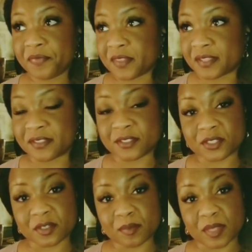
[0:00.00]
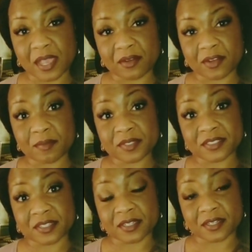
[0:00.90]
this is your black
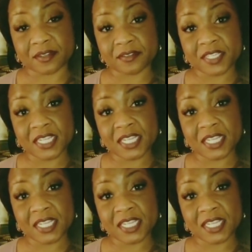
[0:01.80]
representative,